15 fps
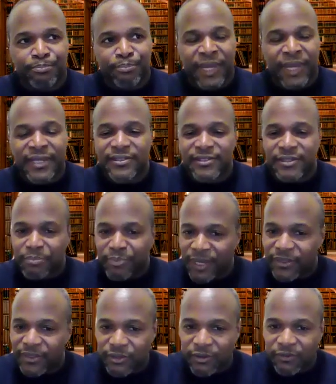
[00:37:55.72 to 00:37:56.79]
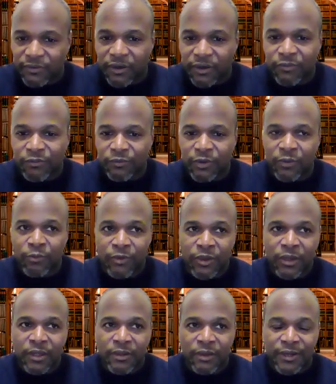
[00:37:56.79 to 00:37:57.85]
paints the picture of
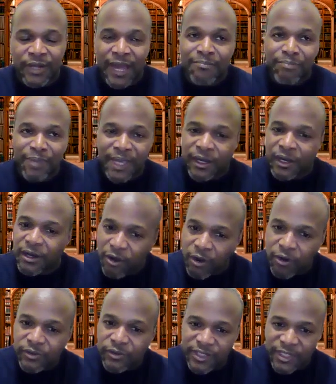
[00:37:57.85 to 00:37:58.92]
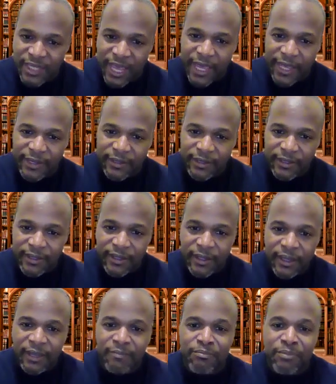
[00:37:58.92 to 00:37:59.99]
not being a cul-de-sac
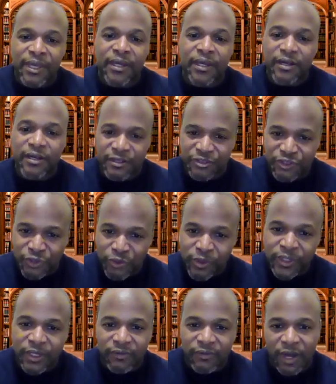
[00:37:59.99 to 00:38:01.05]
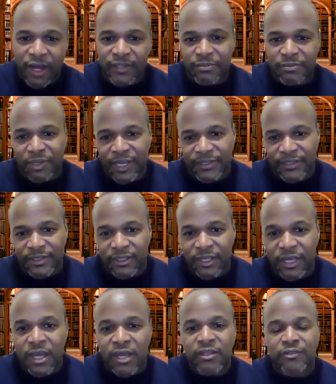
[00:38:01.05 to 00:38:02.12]
and being a conduit of God's blessing.
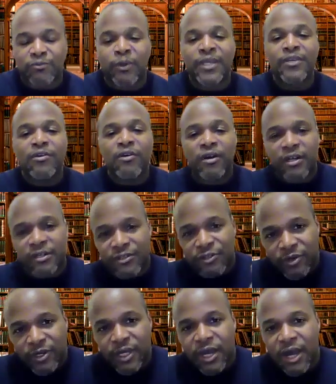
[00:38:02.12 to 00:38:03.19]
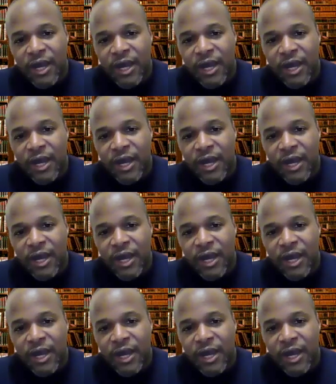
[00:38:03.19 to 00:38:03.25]
Because when you're a conduit of